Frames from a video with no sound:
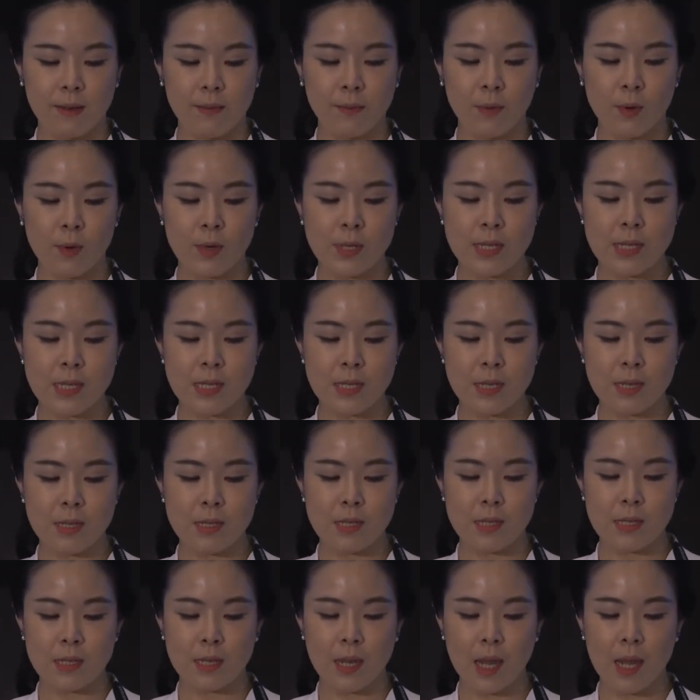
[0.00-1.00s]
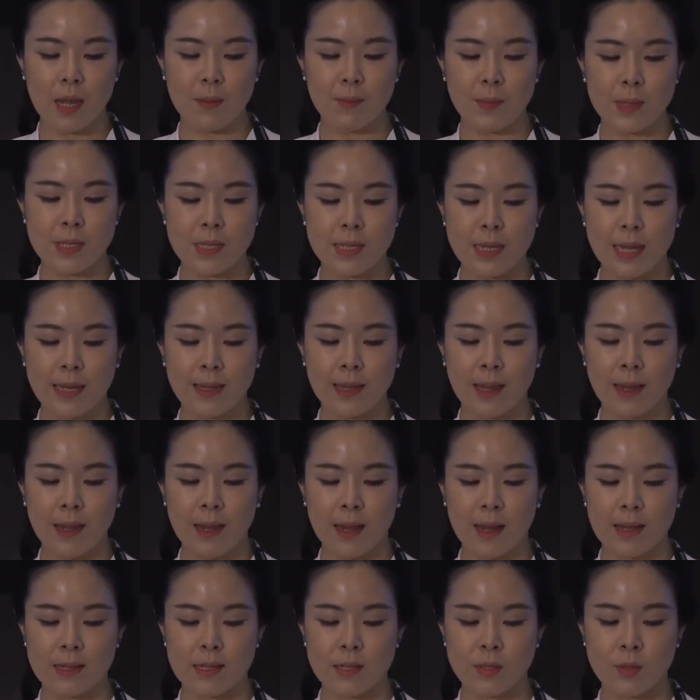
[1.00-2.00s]
For instance, KPIS
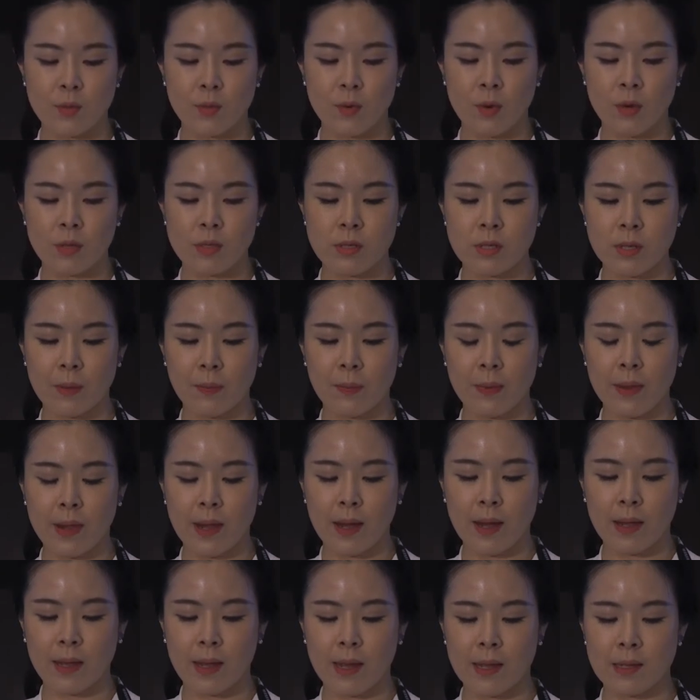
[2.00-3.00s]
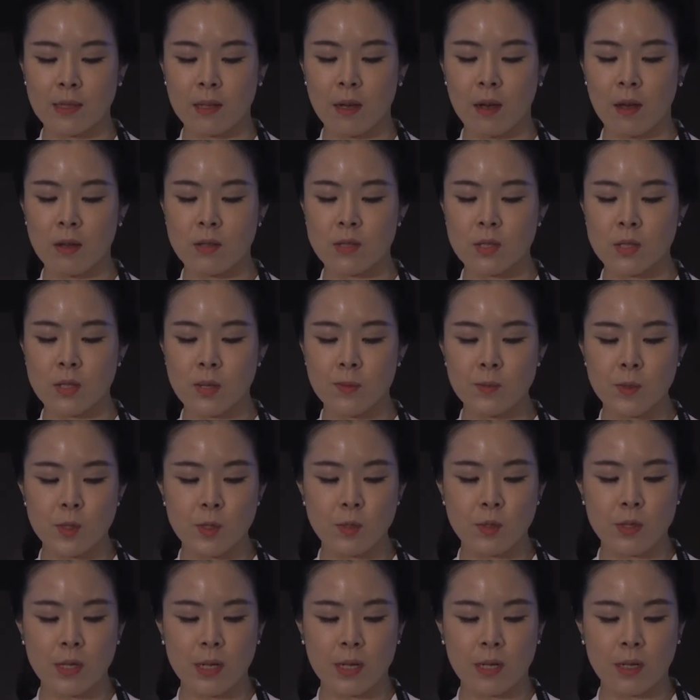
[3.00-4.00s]
analyzed drug supply and
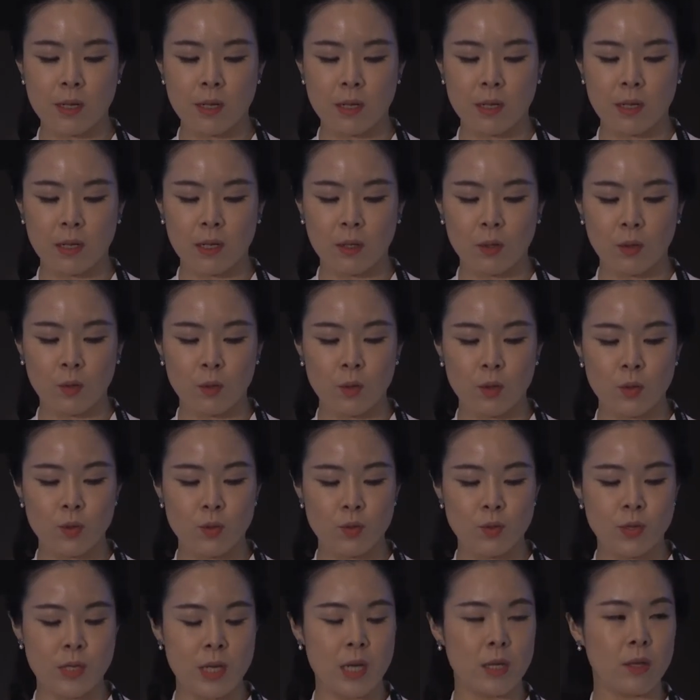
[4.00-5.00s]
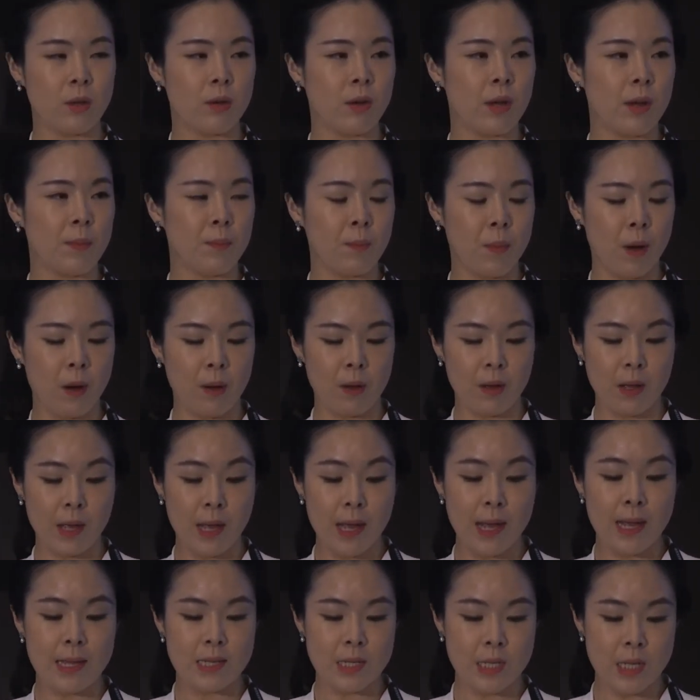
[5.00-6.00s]
consumption data in order to generate
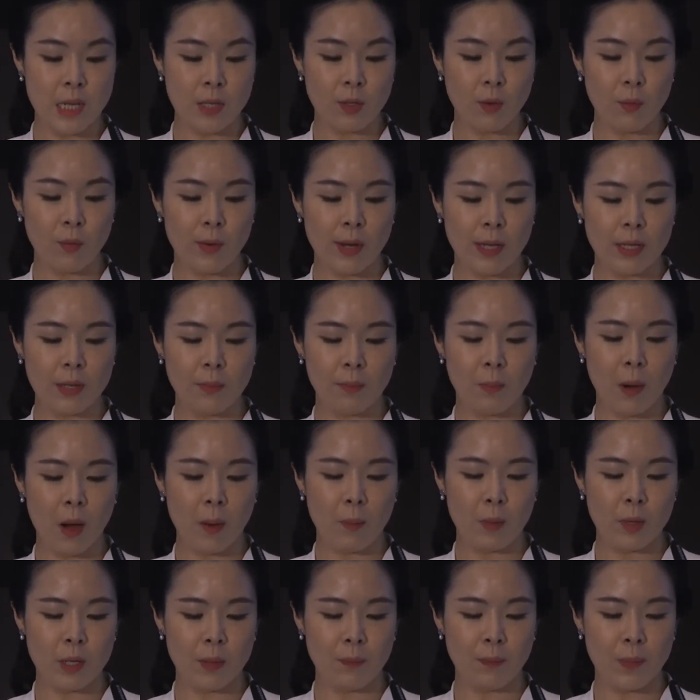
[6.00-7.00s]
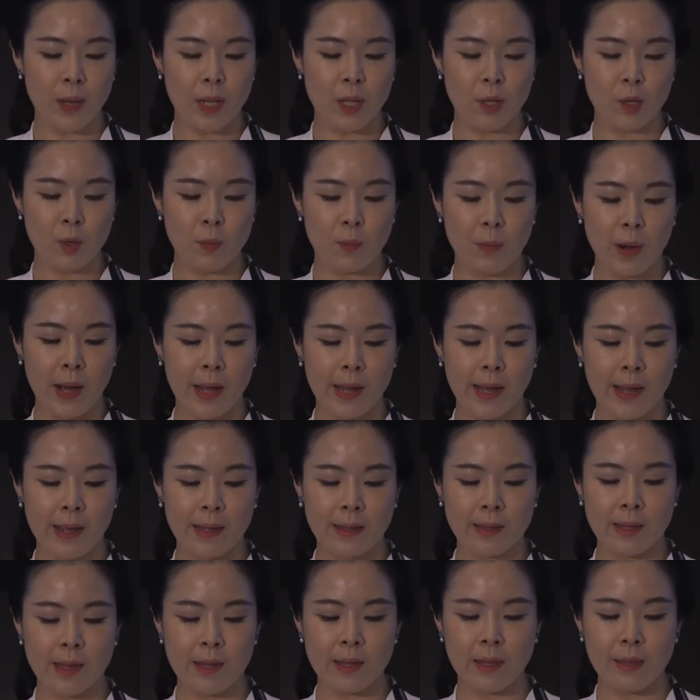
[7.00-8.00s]
public value by
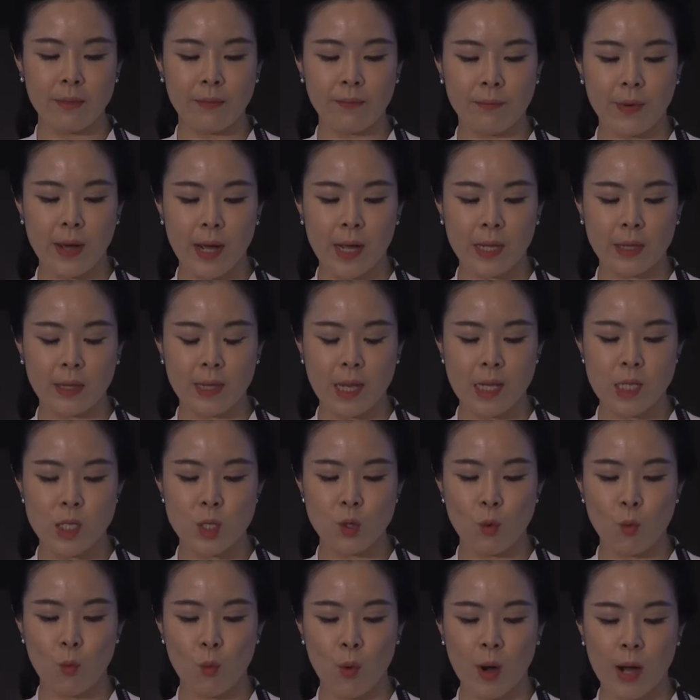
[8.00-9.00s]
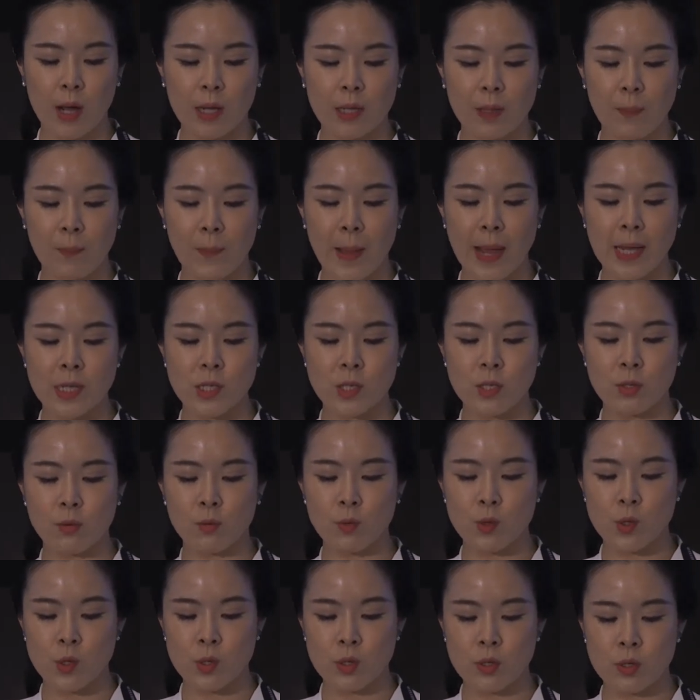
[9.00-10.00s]
identifying nationwide vaccine
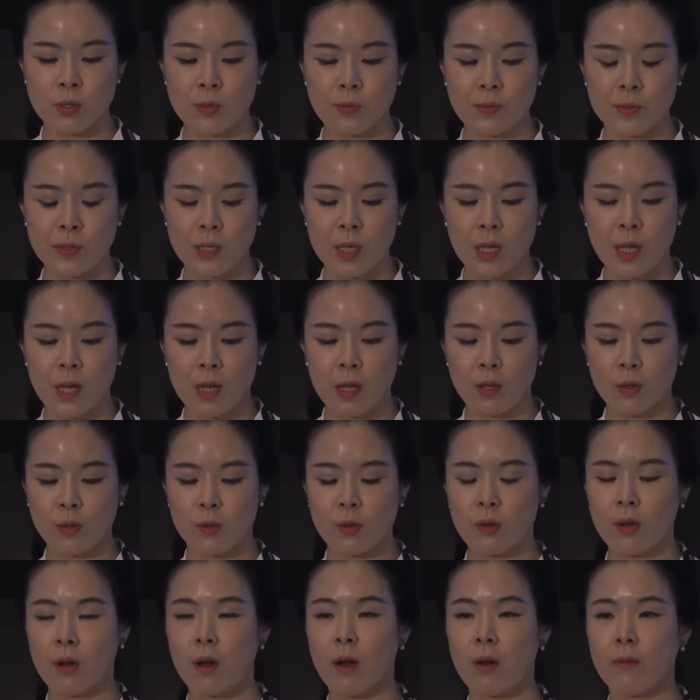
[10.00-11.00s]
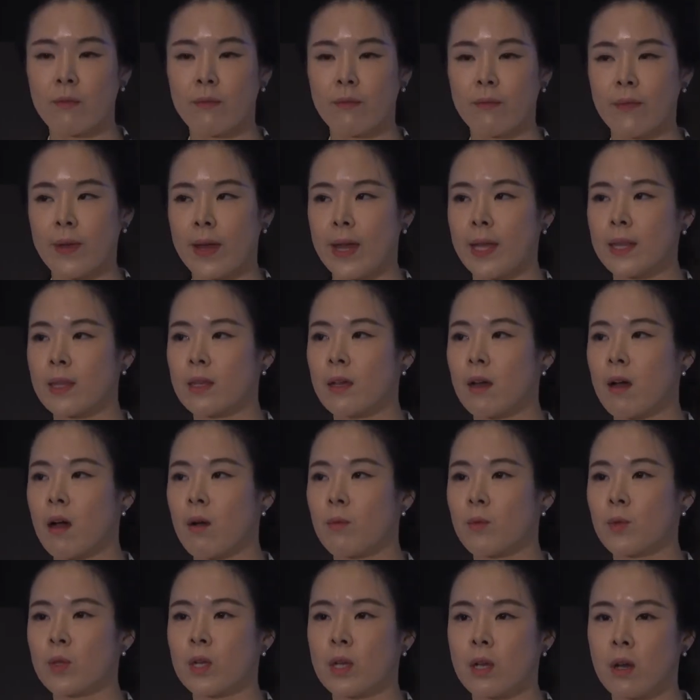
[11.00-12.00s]
reserve to combat
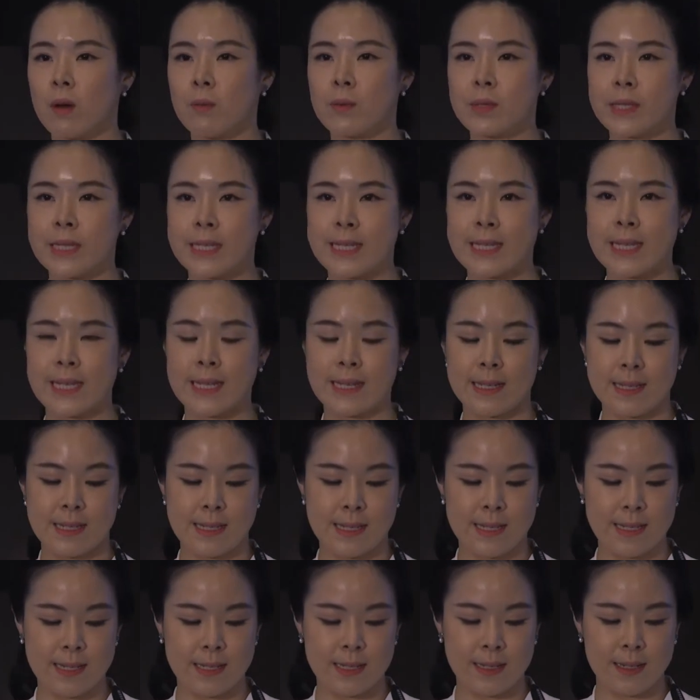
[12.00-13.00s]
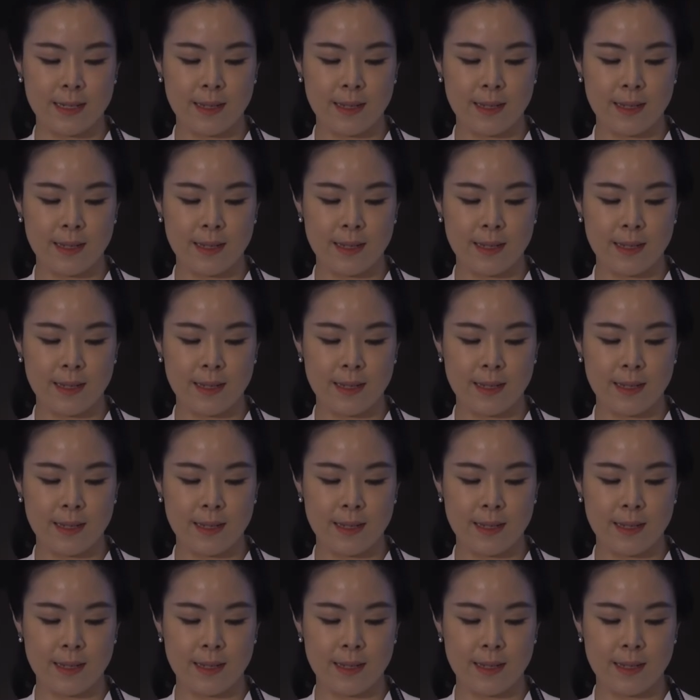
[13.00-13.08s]
communicable disease,